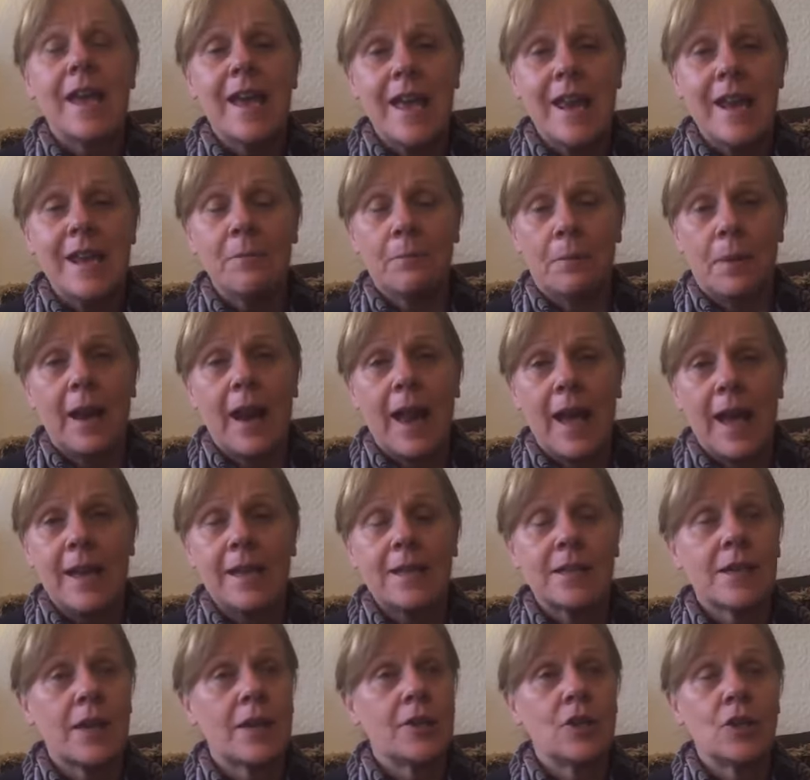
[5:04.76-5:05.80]
in
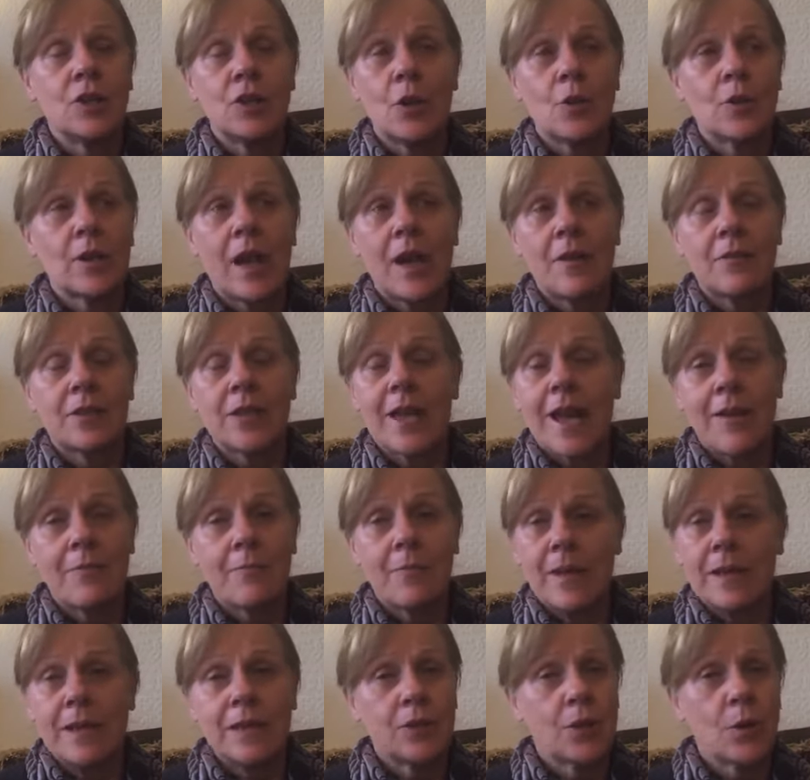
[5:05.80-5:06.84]
place. And you don't have to have
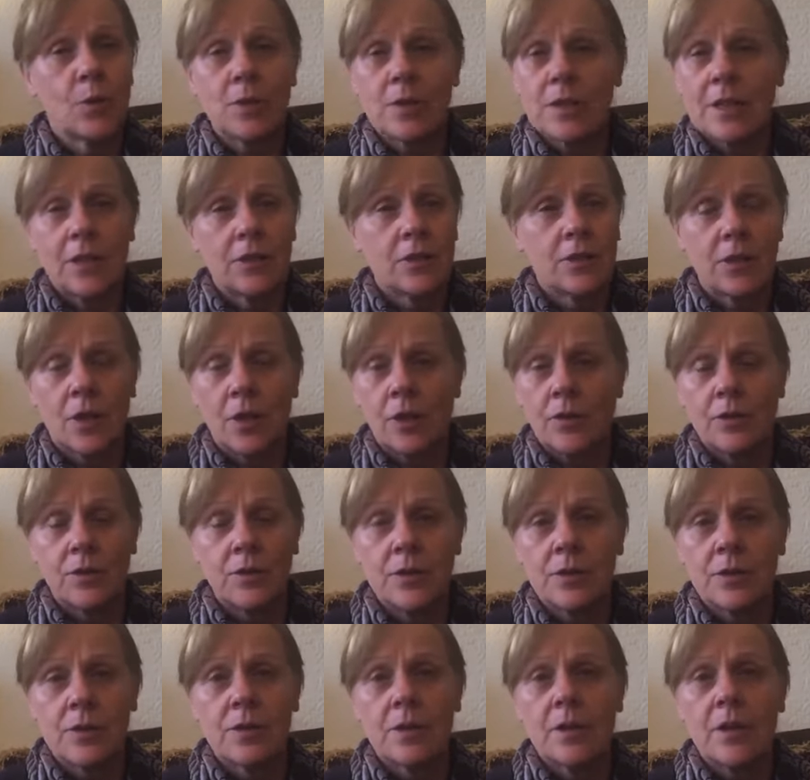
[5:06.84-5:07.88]
many, don't set
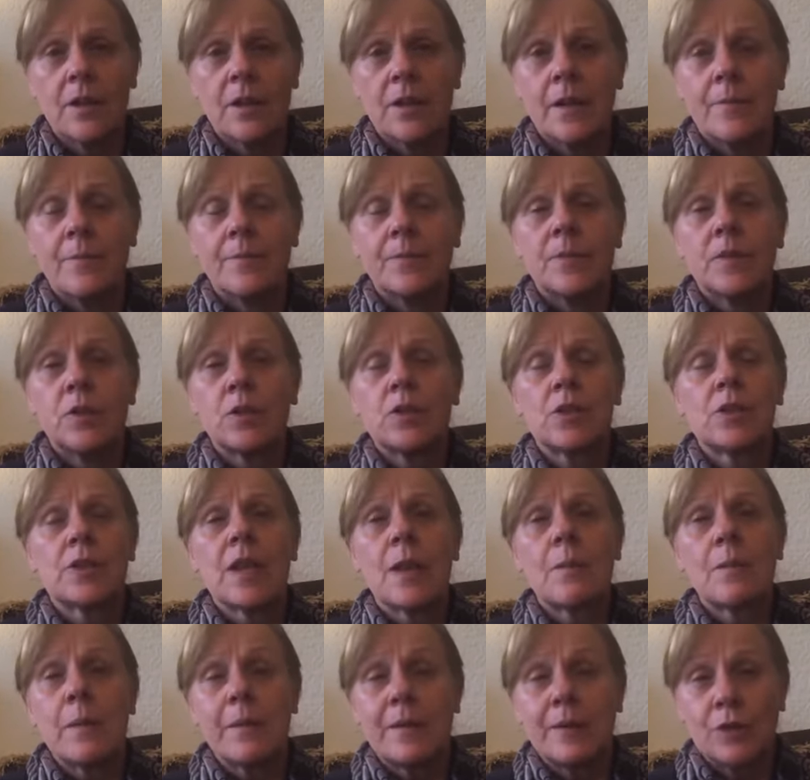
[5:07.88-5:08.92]
tons, just
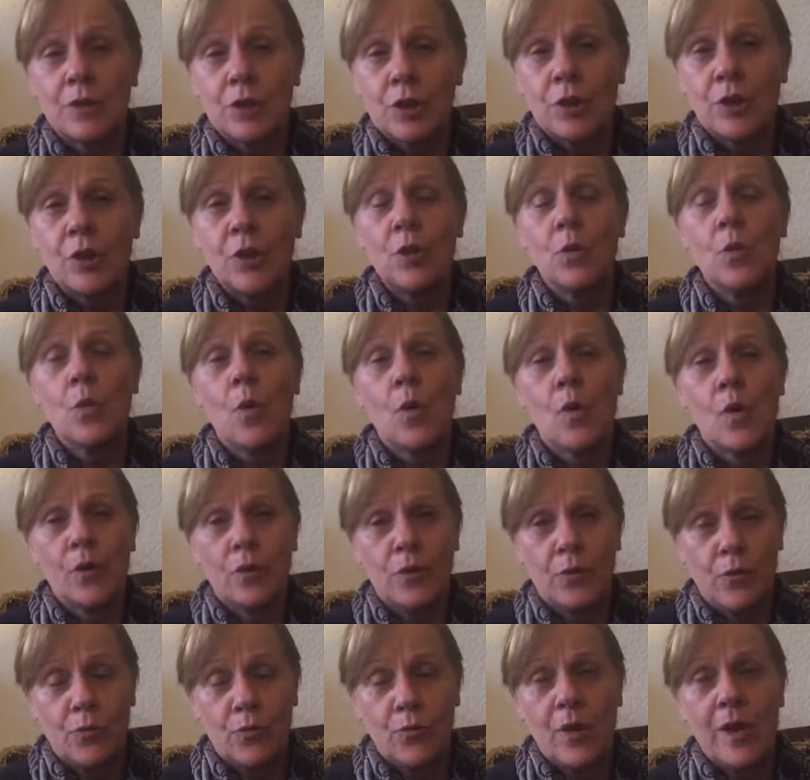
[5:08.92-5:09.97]
set maybe 2 or
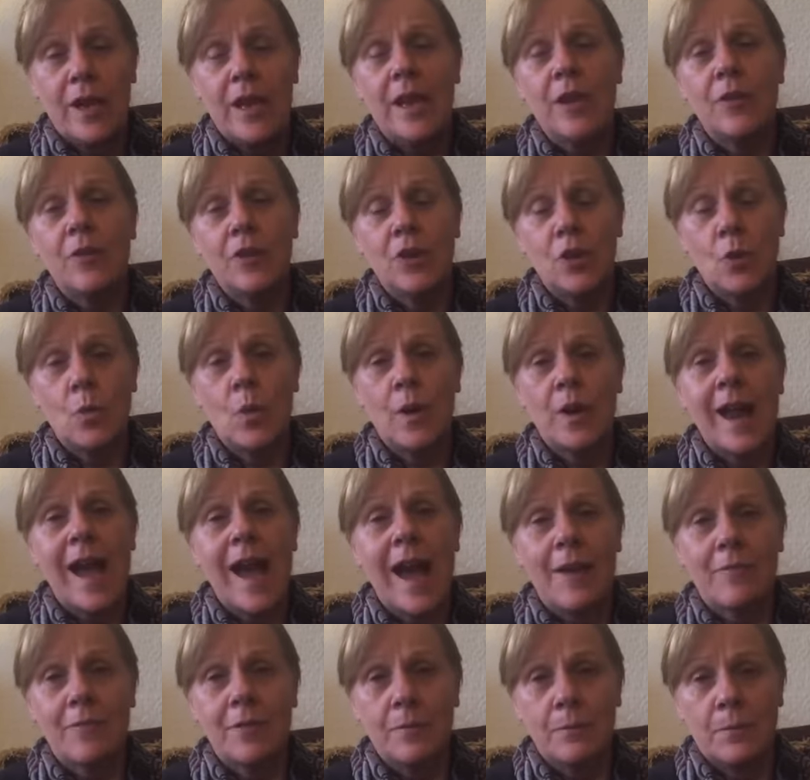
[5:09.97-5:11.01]
3 that you want to
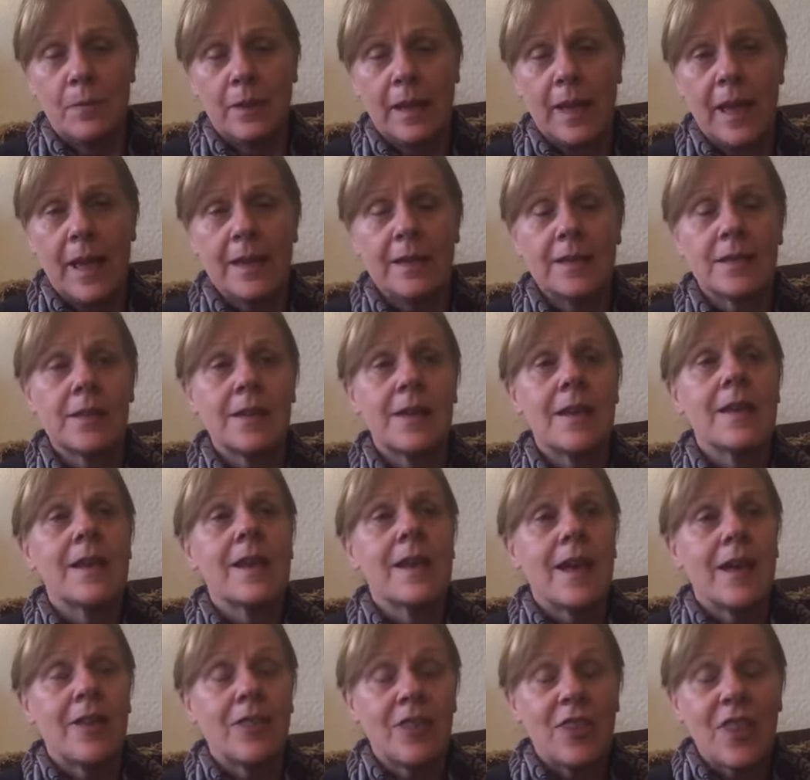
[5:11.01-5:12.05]
have in place.
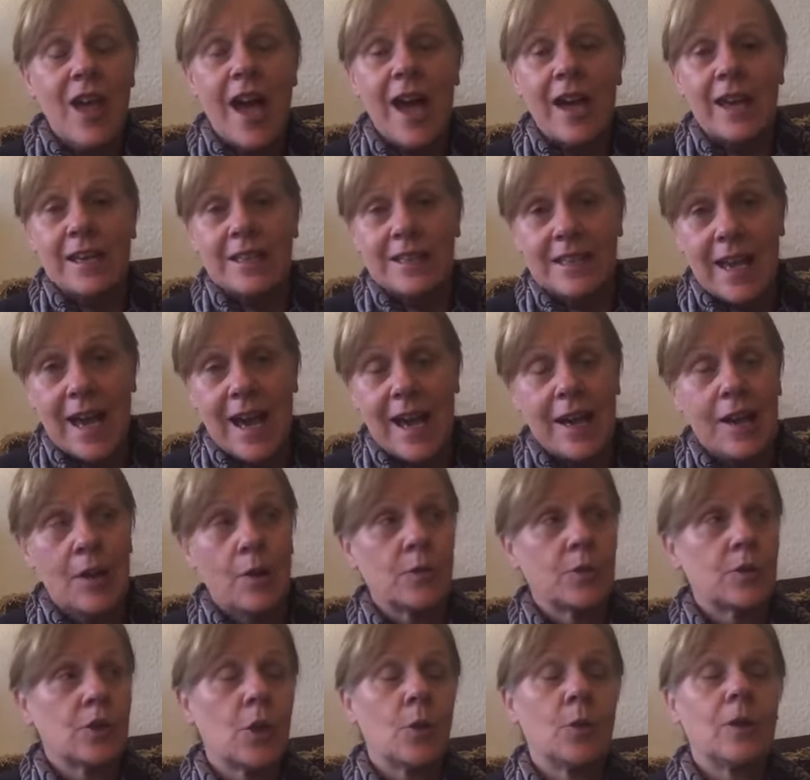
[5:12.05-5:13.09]
And that is
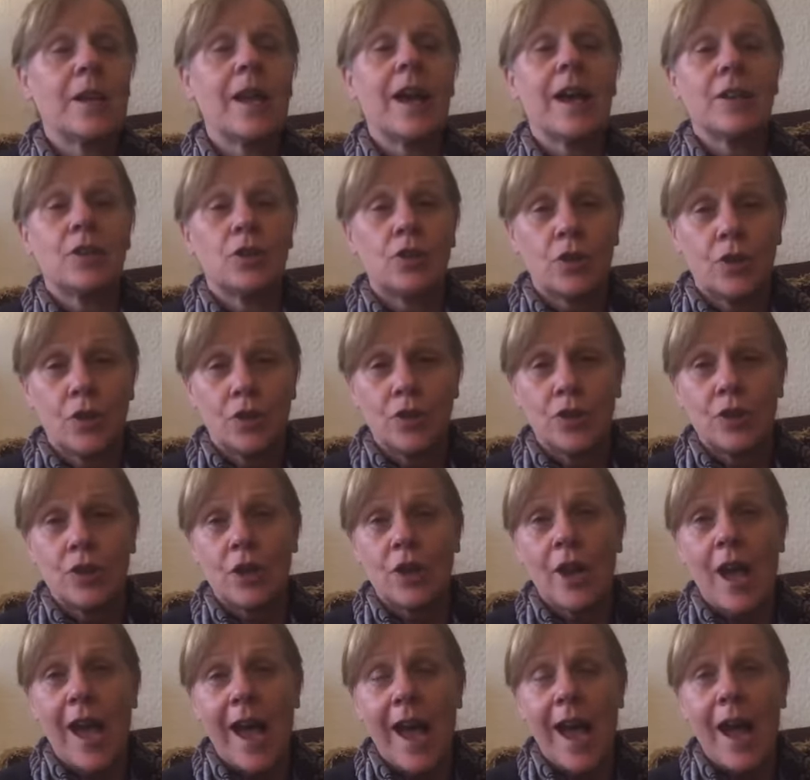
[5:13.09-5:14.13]
how Tony and I judge
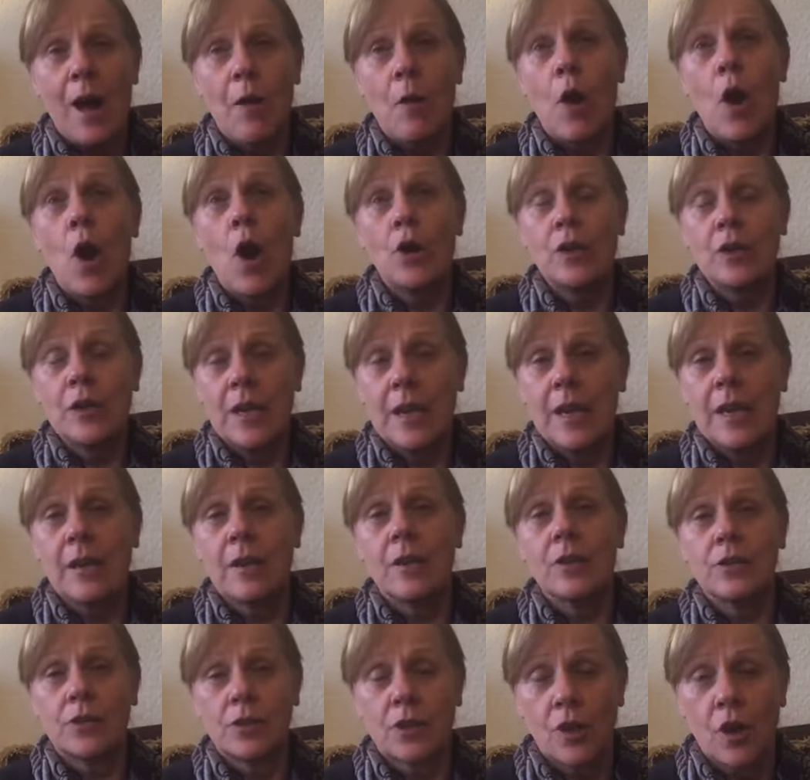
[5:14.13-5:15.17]
on how our year
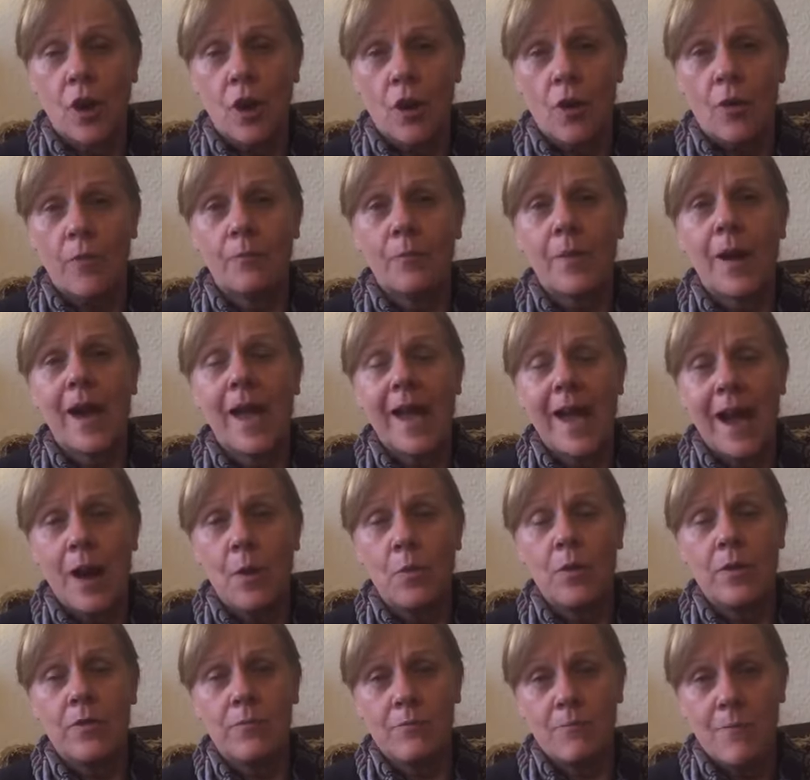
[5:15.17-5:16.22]
has gone, by how
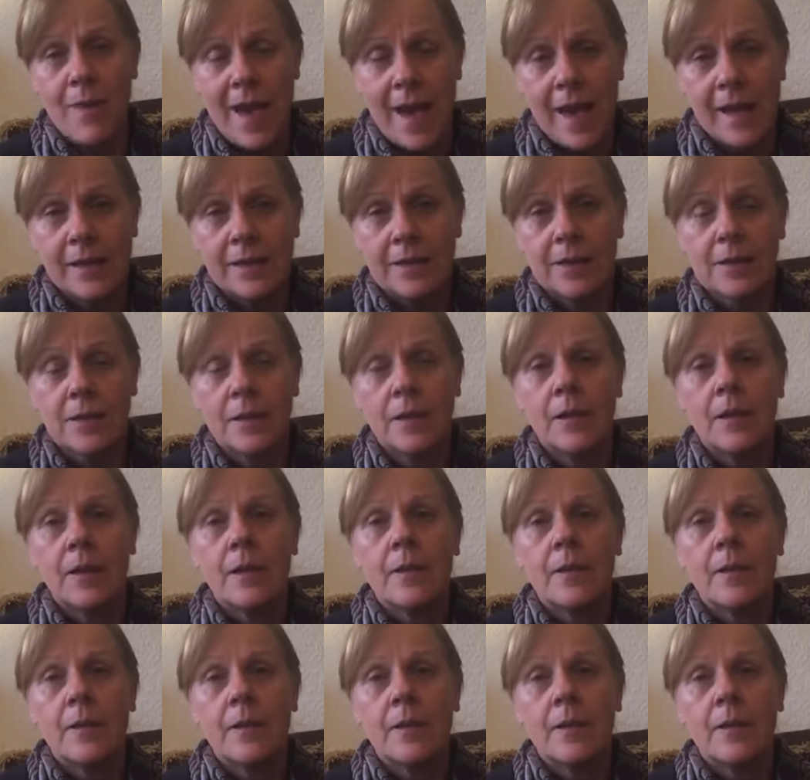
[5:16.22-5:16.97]
we've met